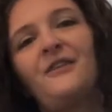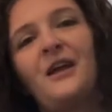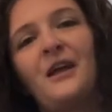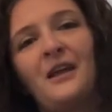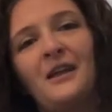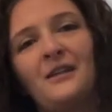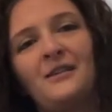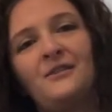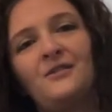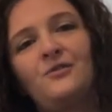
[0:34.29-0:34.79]

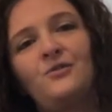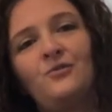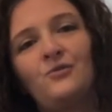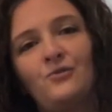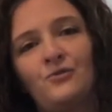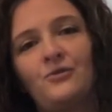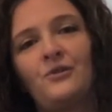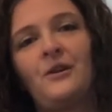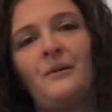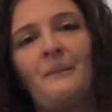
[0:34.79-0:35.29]
and
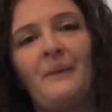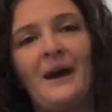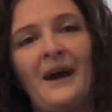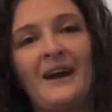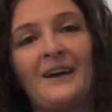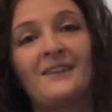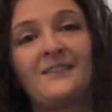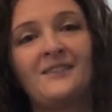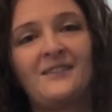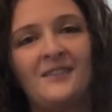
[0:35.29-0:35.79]

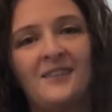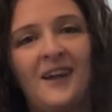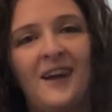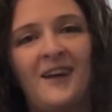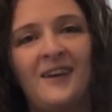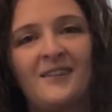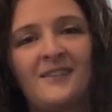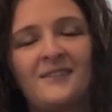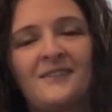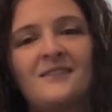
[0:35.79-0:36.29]
nutrient-packed
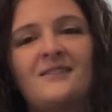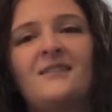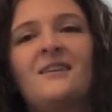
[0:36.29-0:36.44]
snacks.